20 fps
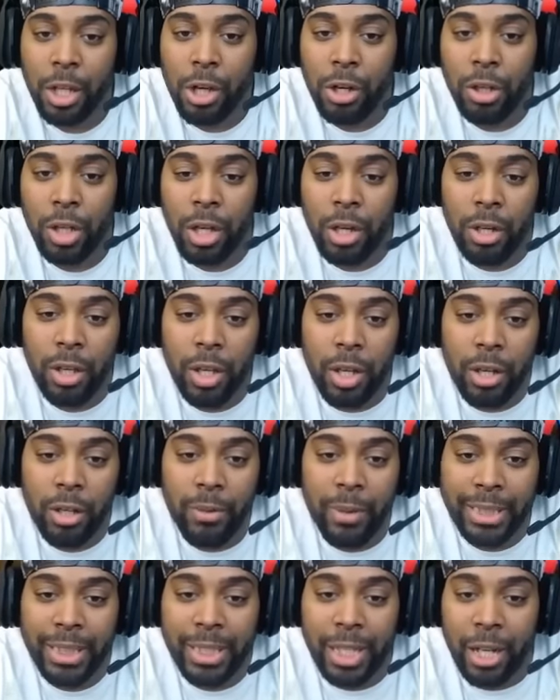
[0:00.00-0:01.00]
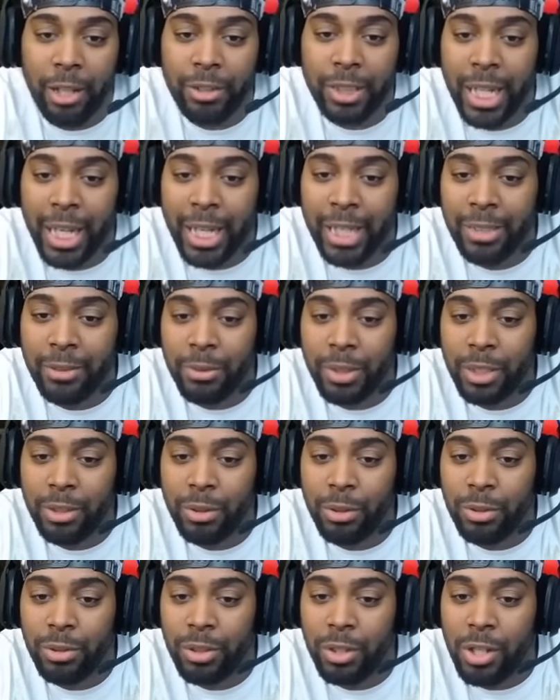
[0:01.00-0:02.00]
yo, yo, watch out, Chase. What
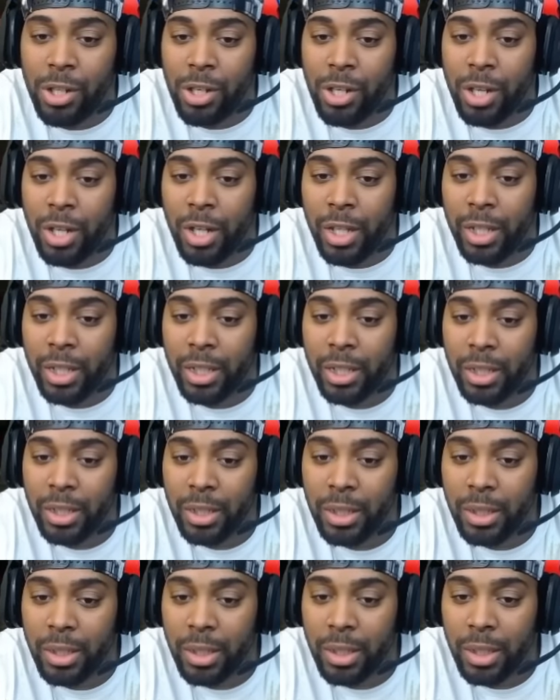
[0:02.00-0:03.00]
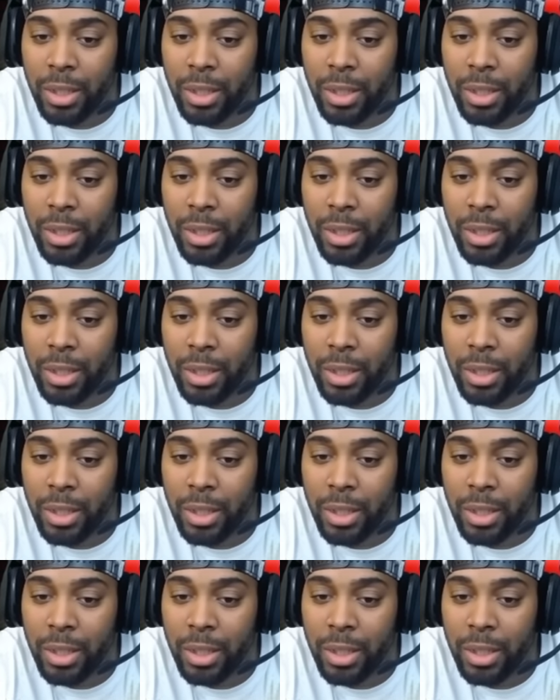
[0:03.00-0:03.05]
you doing? Ah!